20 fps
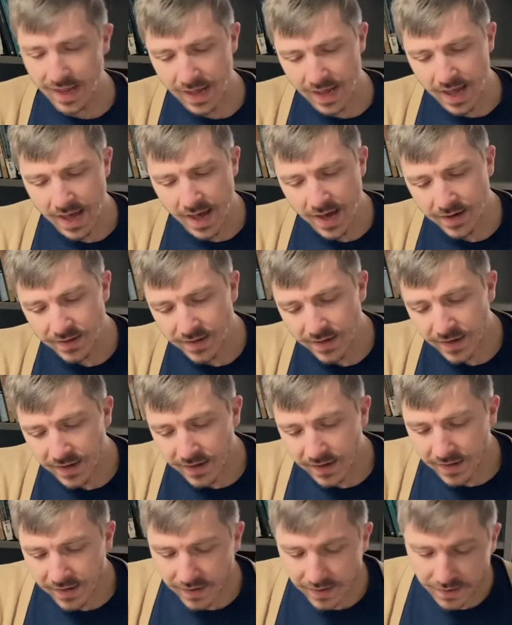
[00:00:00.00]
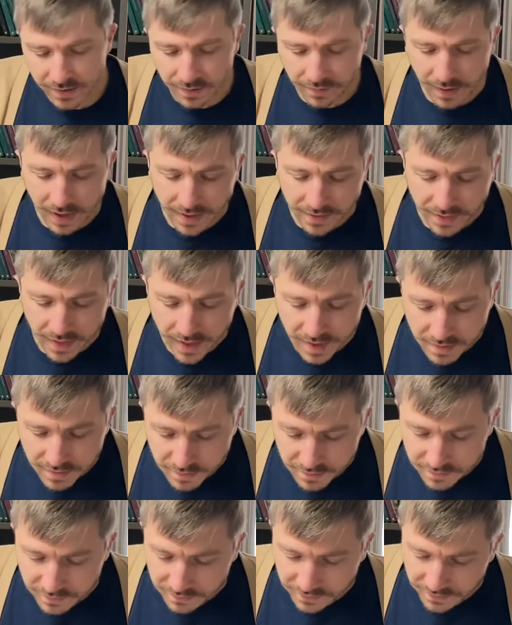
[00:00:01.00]
And
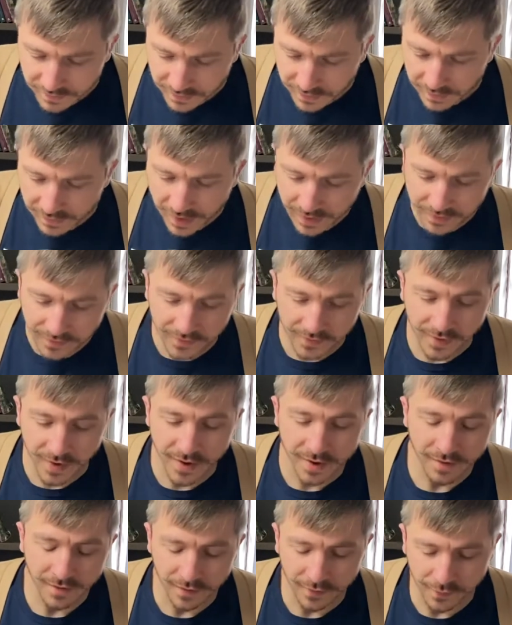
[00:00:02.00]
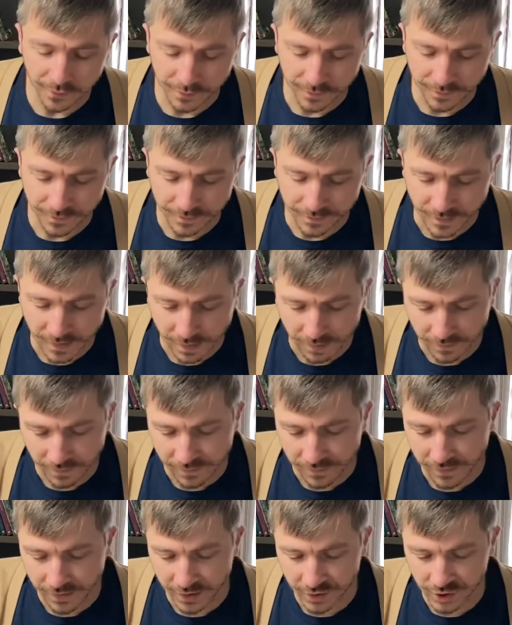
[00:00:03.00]
then let's
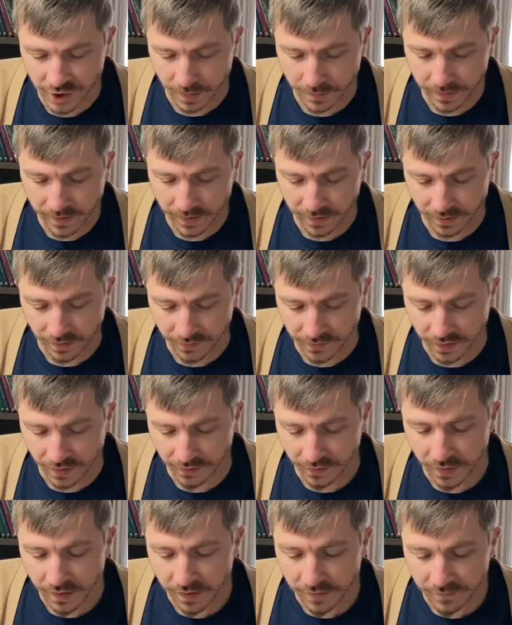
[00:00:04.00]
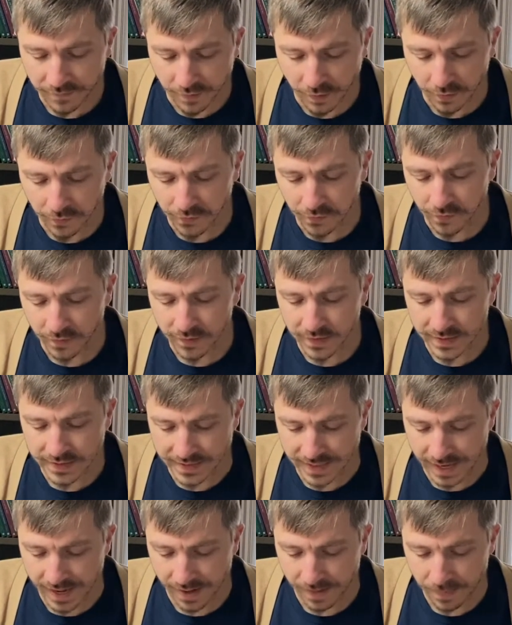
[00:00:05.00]
finish up here. It says, verse
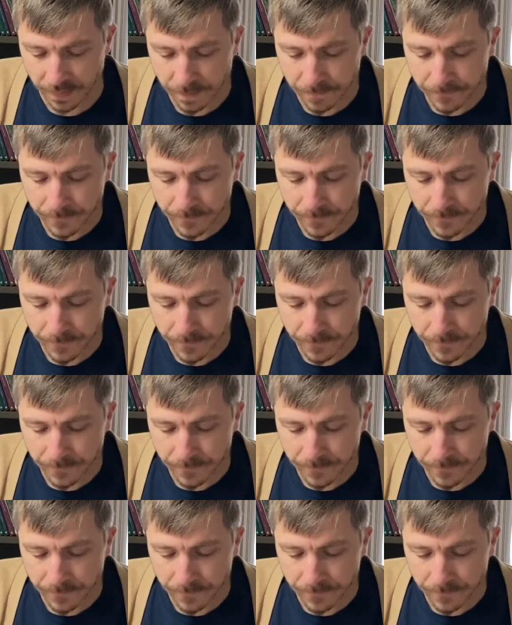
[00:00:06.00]
10,